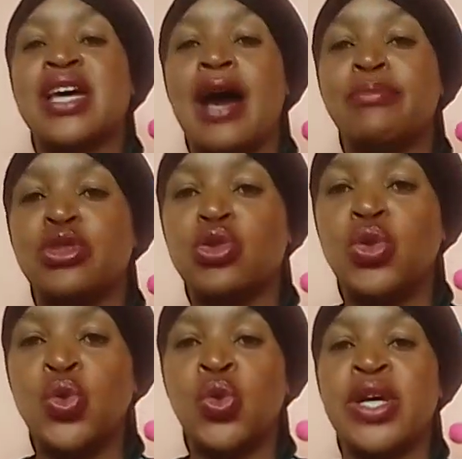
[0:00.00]
comes to
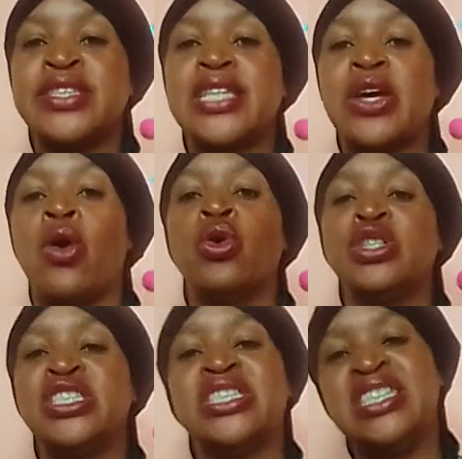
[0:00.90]
you and say all
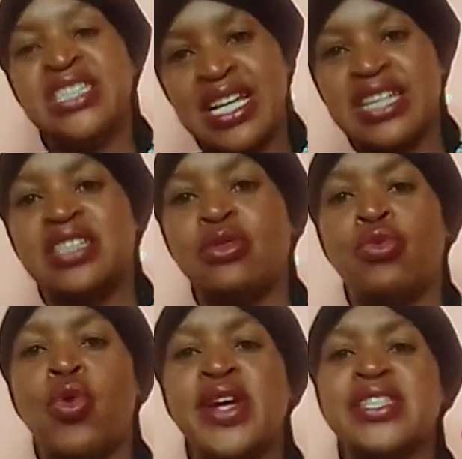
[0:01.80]
these
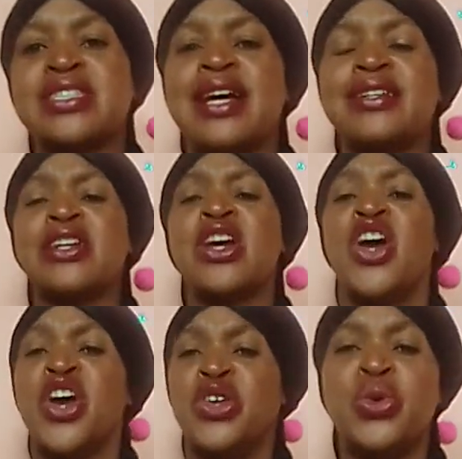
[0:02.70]
negative words that
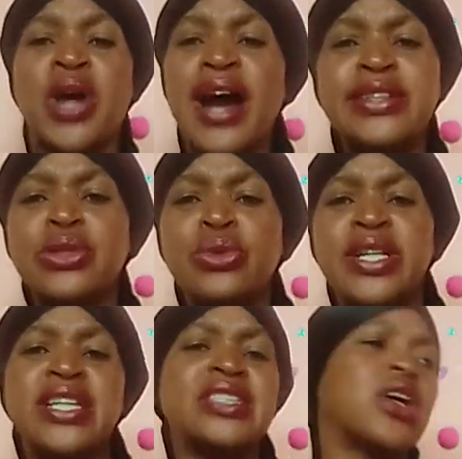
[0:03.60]
you can't do
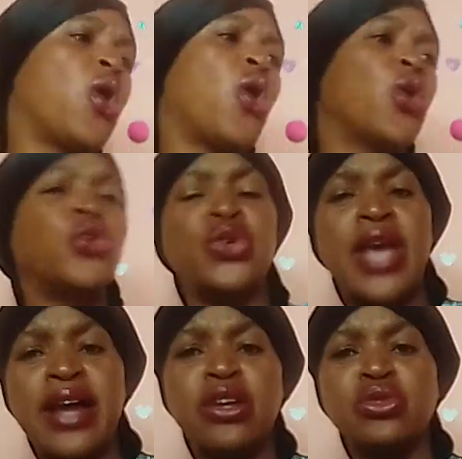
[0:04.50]
this, or you
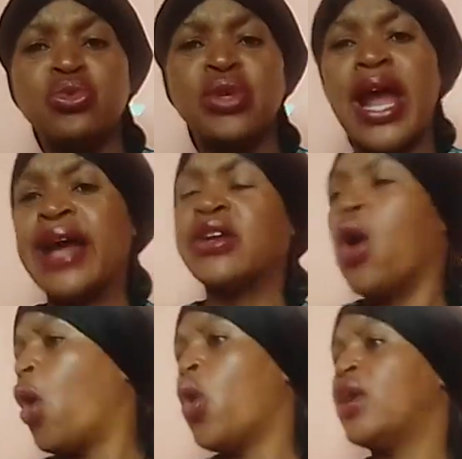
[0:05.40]
cannot do that,
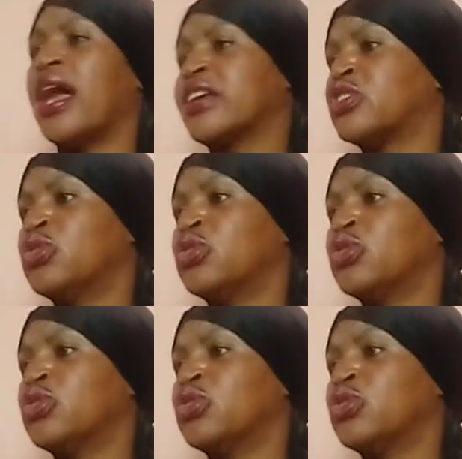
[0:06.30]
or like